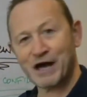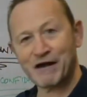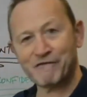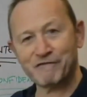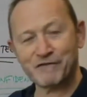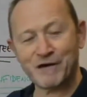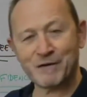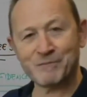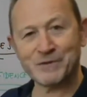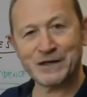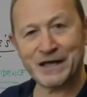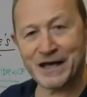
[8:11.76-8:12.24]

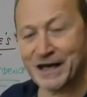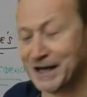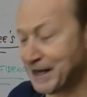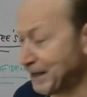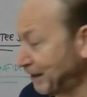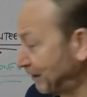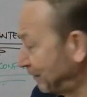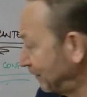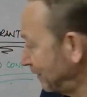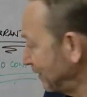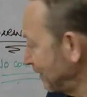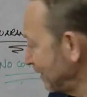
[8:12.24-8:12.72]

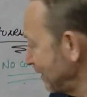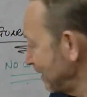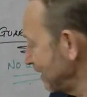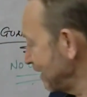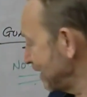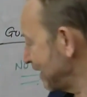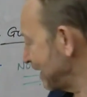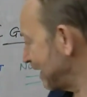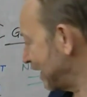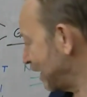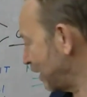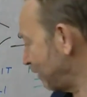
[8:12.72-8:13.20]
FMEA.
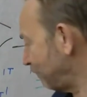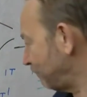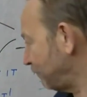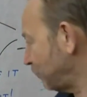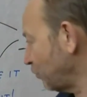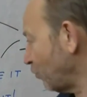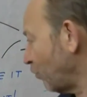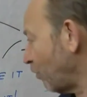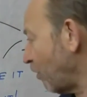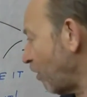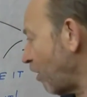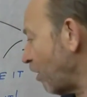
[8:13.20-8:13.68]
If
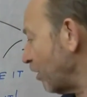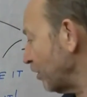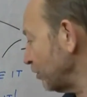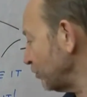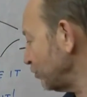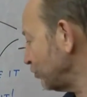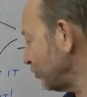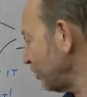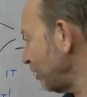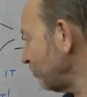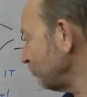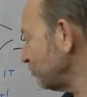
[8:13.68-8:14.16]
your
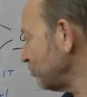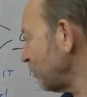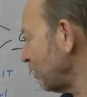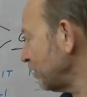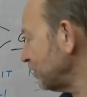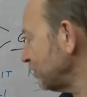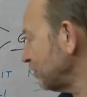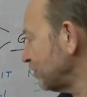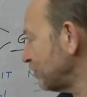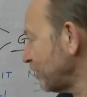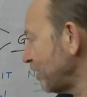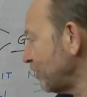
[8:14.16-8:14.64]
ISO
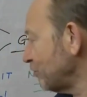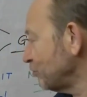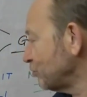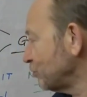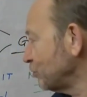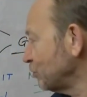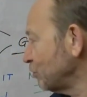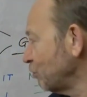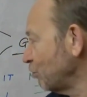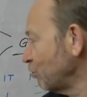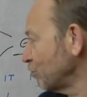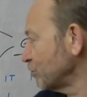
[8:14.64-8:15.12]

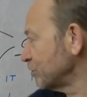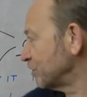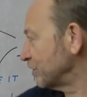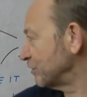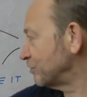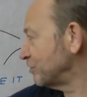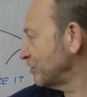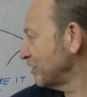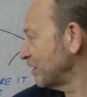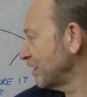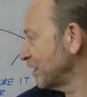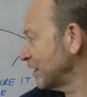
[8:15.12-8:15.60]
9000
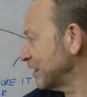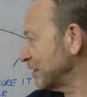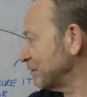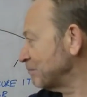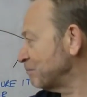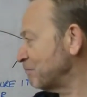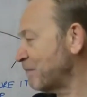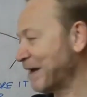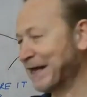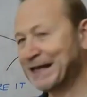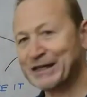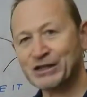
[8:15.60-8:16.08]
audit,
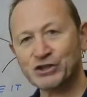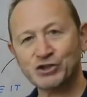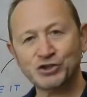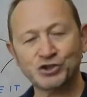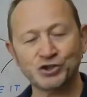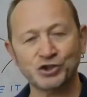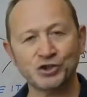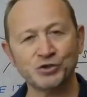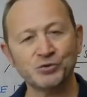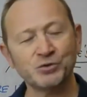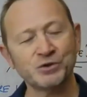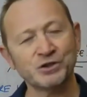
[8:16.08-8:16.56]
make
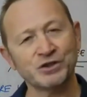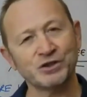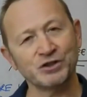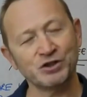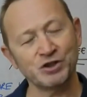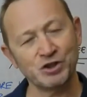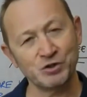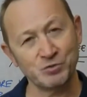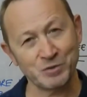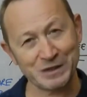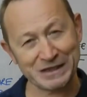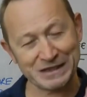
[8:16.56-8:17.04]
sure that
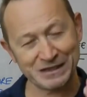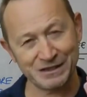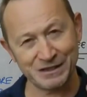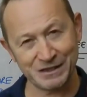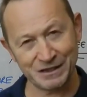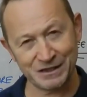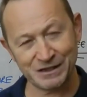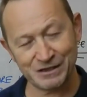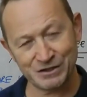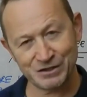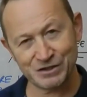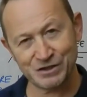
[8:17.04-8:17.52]
you
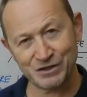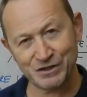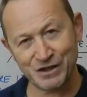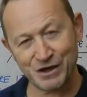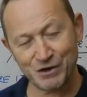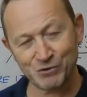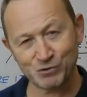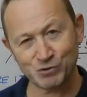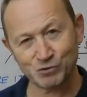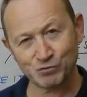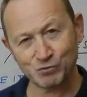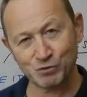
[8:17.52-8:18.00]
adhere to
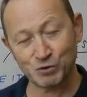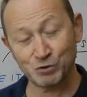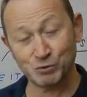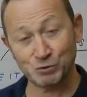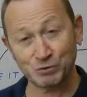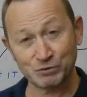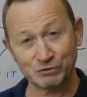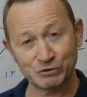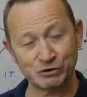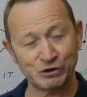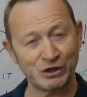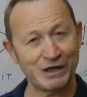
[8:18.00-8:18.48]
those
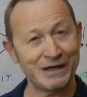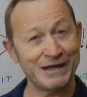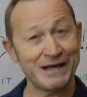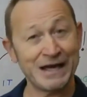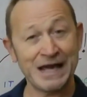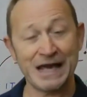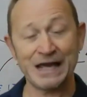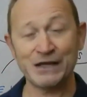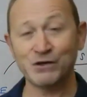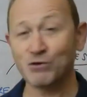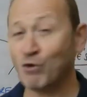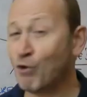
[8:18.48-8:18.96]
rules
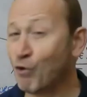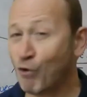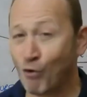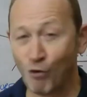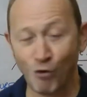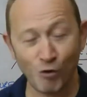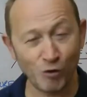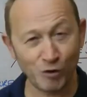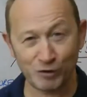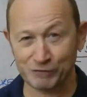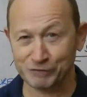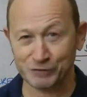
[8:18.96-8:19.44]
in
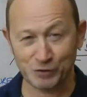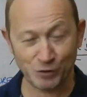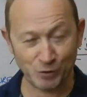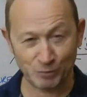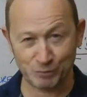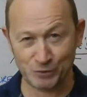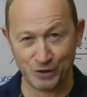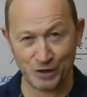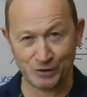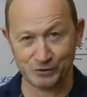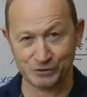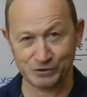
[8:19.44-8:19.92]
all of your
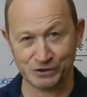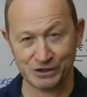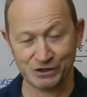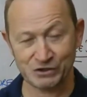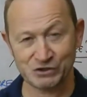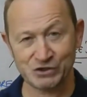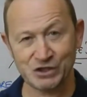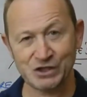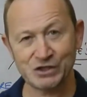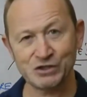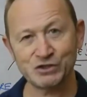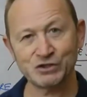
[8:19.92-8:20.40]

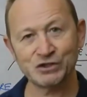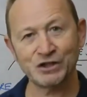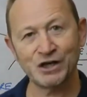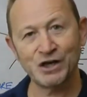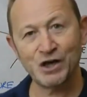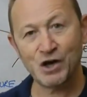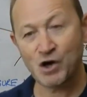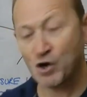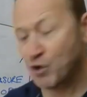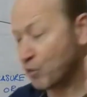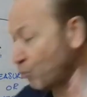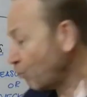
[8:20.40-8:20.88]
processes.
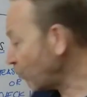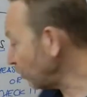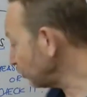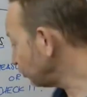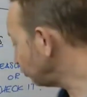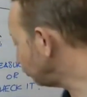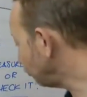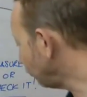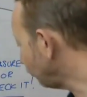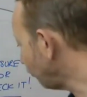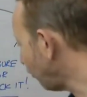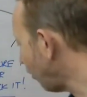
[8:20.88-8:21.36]

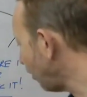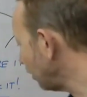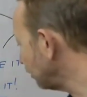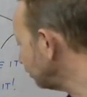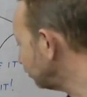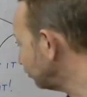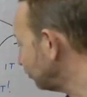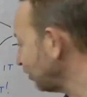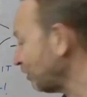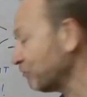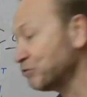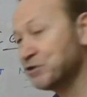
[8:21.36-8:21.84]
What's your
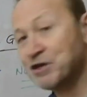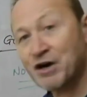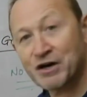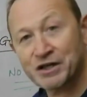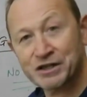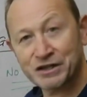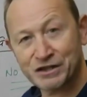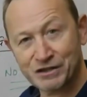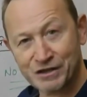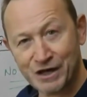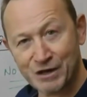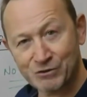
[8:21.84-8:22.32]
ISO
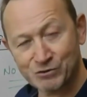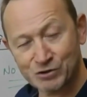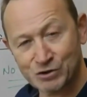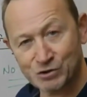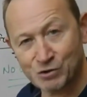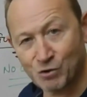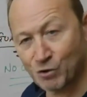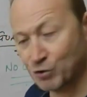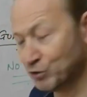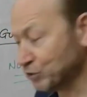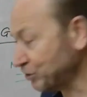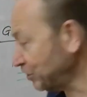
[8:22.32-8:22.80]
9000
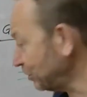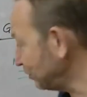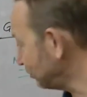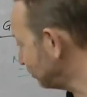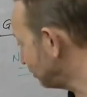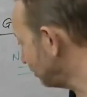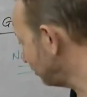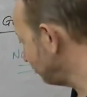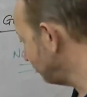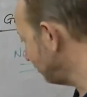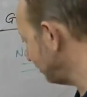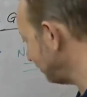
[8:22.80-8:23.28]
audit
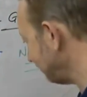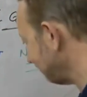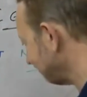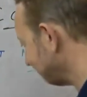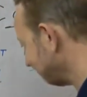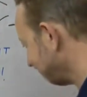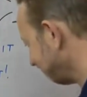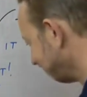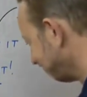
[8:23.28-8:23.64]
doing?